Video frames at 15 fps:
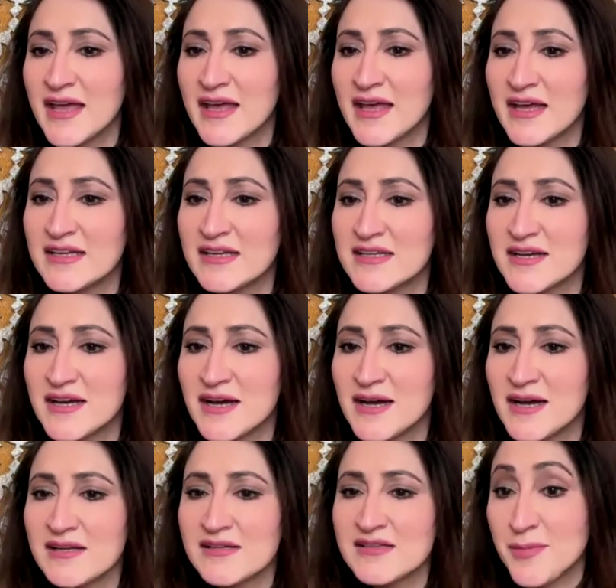And
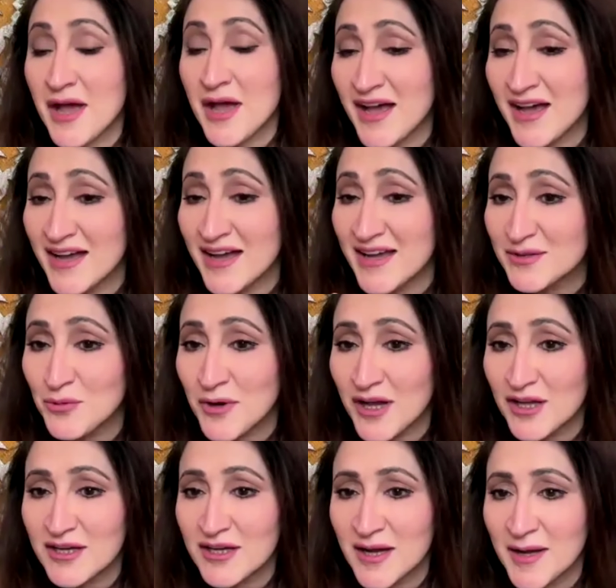Sabahat,
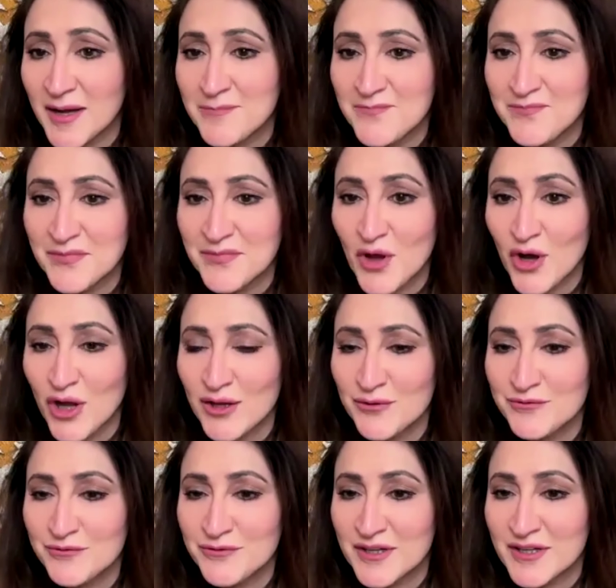welcome. All
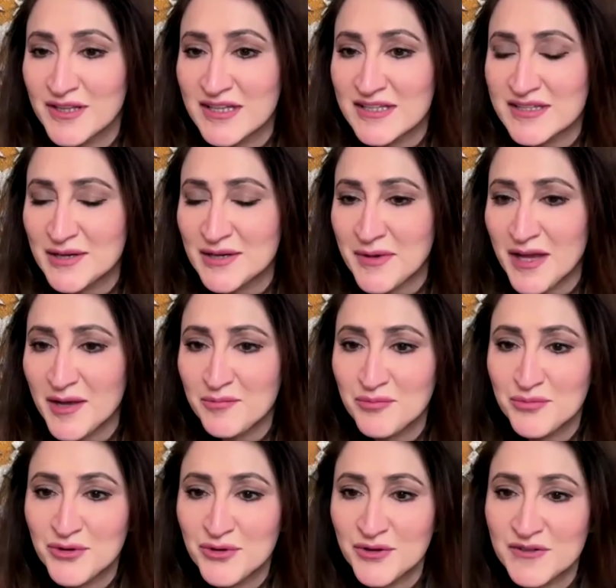of these are my
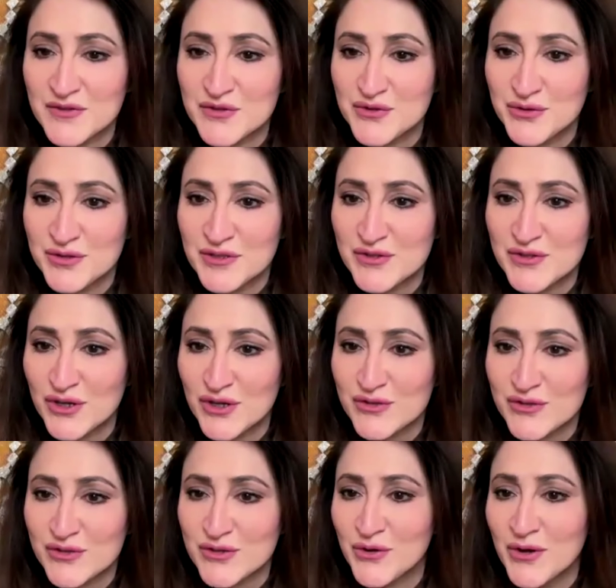previous students
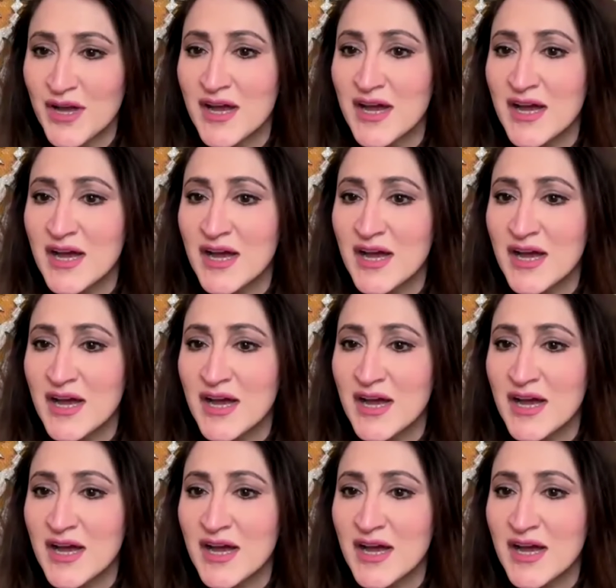also.